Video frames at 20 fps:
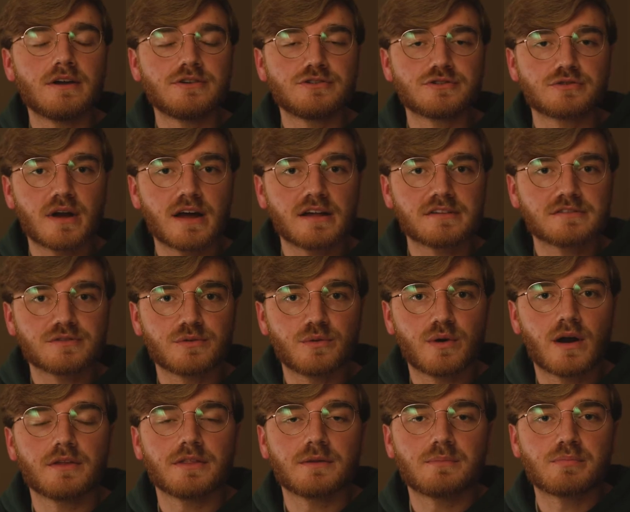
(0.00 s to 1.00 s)
address
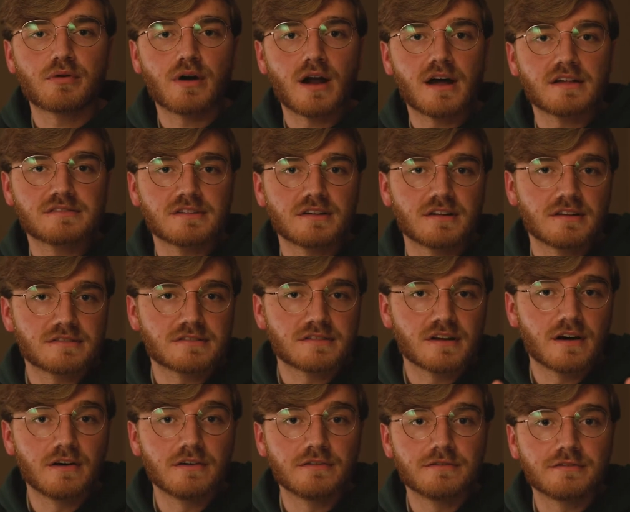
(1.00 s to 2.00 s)
throughout the process
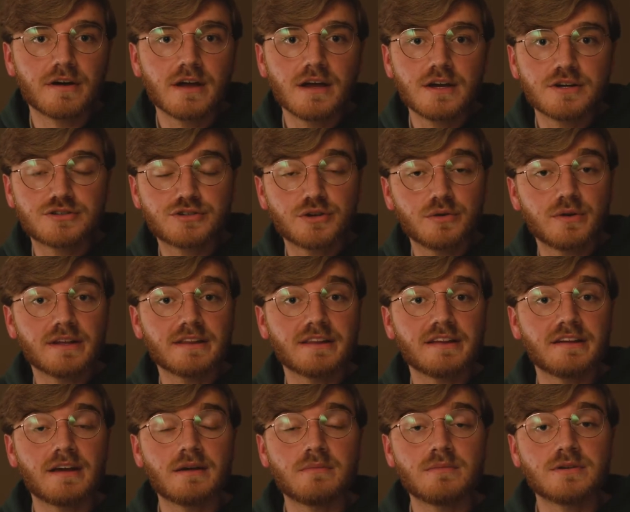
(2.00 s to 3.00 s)
of shooting
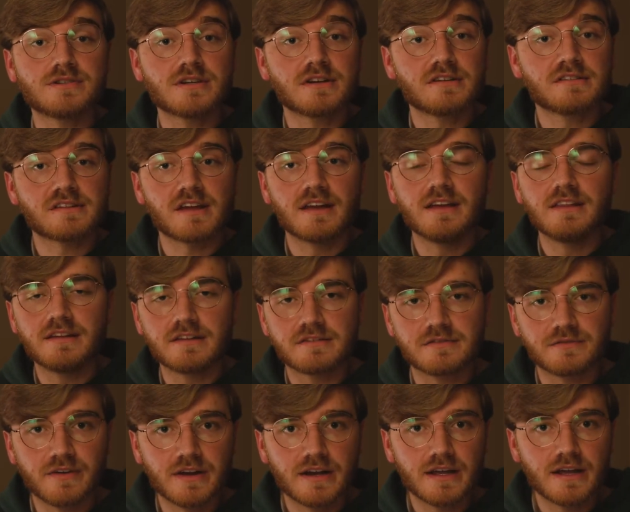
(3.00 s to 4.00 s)
the images in
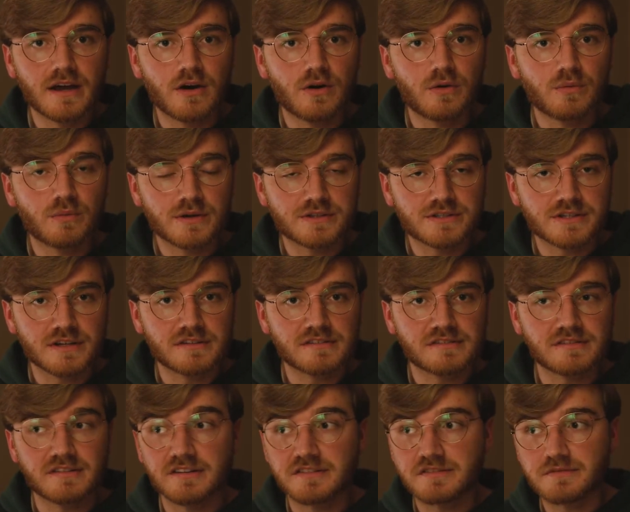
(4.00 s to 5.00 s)
this video, which
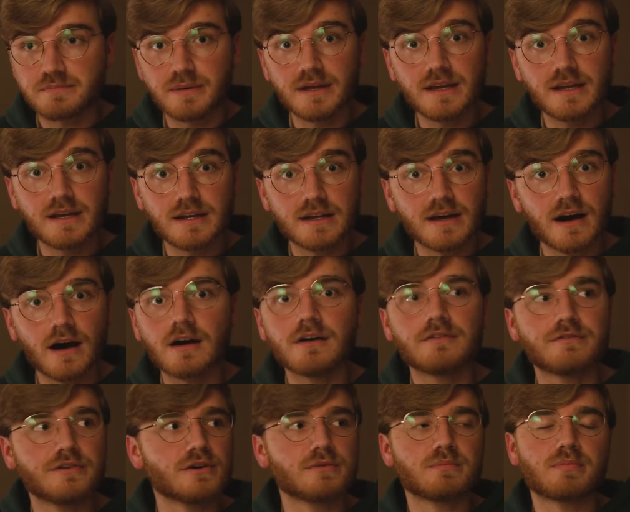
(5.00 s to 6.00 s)
is the speed
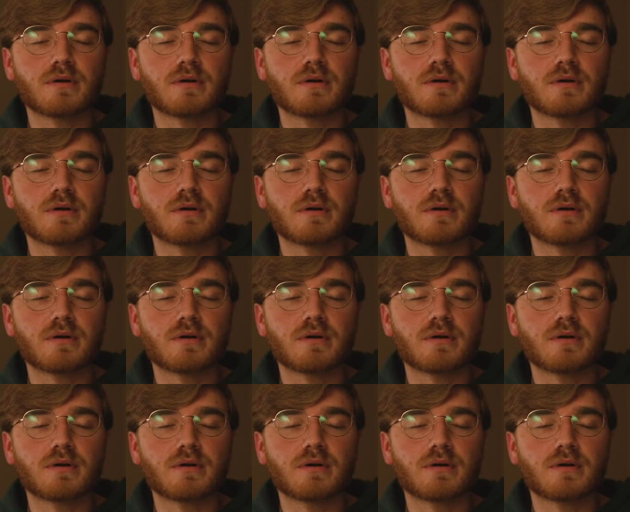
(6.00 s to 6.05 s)
of your